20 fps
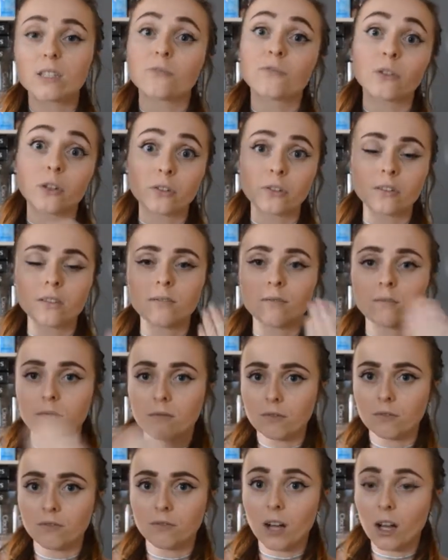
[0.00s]
The first
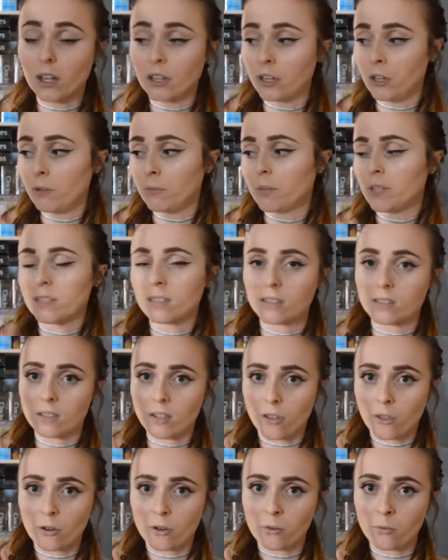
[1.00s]
volume, this is
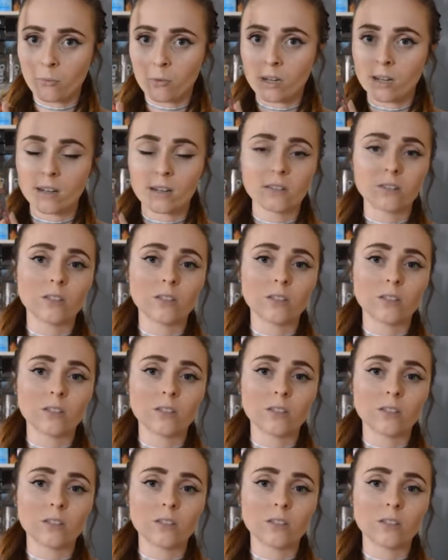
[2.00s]
the third one.